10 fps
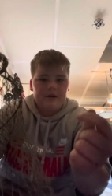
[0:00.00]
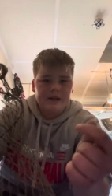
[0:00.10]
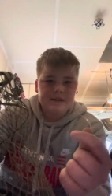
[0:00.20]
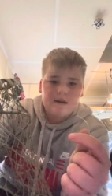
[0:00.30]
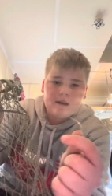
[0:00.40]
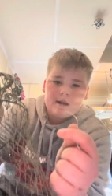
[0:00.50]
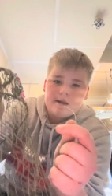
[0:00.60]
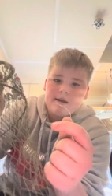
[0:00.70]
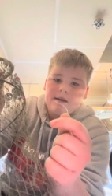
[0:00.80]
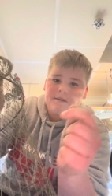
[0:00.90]
I
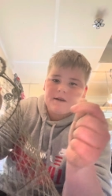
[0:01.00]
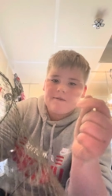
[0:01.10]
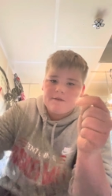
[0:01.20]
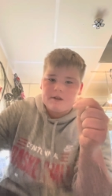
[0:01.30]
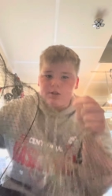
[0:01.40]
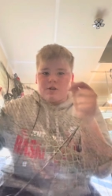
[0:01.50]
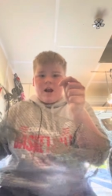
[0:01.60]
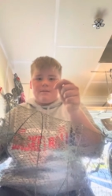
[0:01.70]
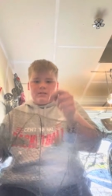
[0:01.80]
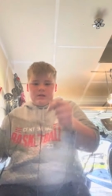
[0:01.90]
tie my fish
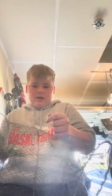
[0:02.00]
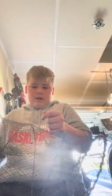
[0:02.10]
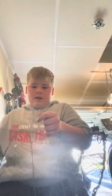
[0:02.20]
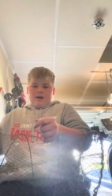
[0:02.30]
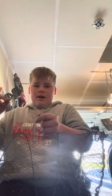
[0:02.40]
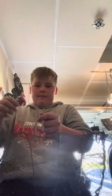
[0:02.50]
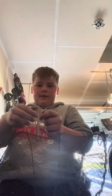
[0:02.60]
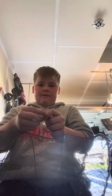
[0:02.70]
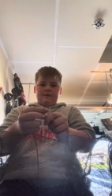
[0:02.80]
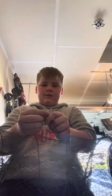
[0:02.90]
traps and my
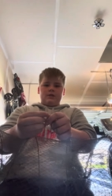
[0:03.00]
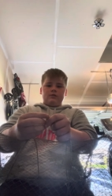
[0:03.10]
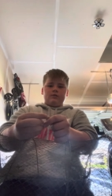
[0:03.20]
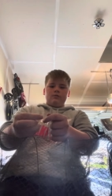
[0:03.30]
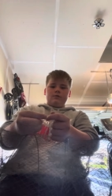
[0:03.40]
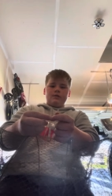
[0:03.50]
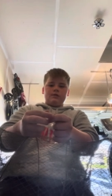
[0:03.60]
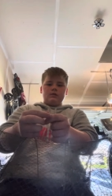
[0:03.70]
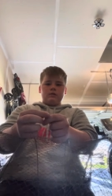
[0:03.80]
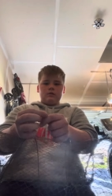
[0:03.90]
fishing
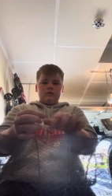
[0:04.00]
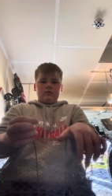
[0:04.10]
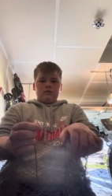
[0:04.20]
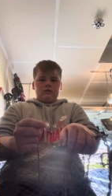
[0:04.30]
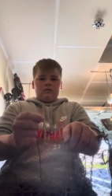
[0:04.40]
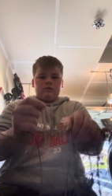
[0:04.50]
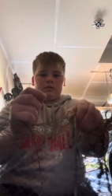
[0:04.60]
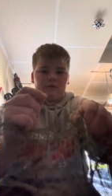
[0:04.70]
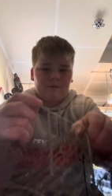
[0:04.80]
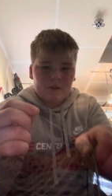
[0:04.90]
lures. So
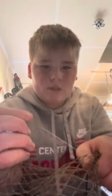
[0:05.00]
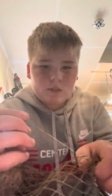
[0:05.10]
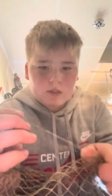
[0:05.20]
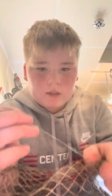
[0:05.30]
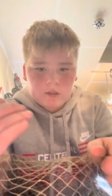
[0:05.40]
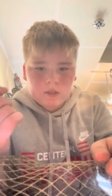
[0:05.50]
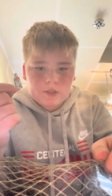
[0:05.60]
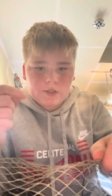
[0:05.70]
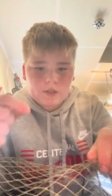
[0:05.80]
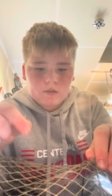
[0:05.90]
the first thing
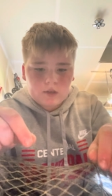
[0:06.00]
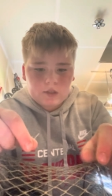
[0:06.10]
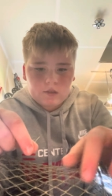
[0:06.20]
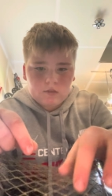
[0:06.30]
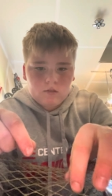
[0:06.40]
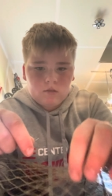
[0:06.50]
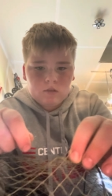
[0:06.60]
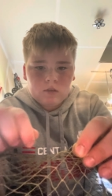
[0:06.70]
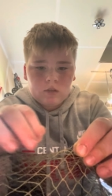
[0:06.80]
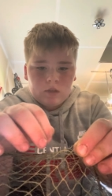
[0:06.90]
that you're gonna wanna do
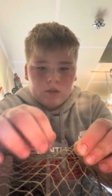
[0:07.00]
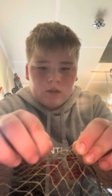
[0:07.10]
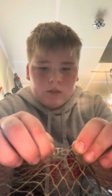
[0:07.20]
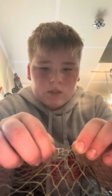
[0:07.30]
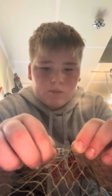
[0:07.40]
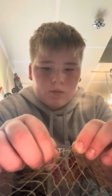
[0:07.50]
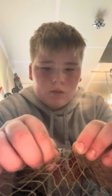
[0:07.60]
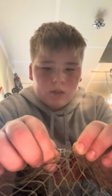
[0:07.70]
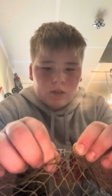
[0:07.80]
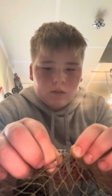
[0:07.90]
is put
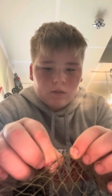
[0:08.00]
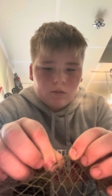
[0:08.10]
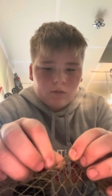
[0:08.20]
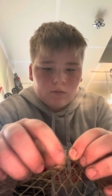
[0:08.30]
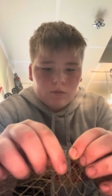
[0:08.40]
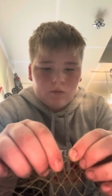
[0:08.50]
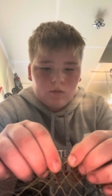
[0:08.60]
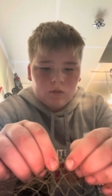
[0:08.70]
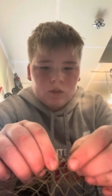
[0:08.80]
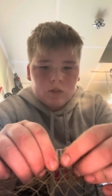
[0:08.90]
it
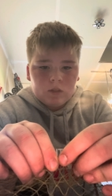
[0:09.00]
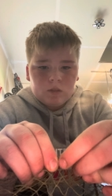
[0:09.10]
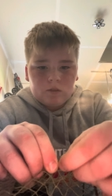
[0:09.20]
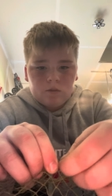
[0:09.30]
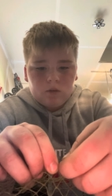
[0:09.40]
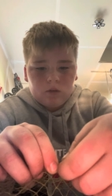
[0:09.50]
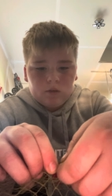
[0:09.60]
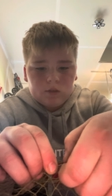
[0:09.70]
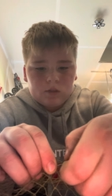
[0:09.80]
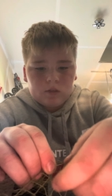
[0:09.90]
through two
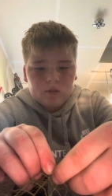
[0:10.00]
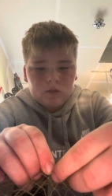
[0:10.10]
holes,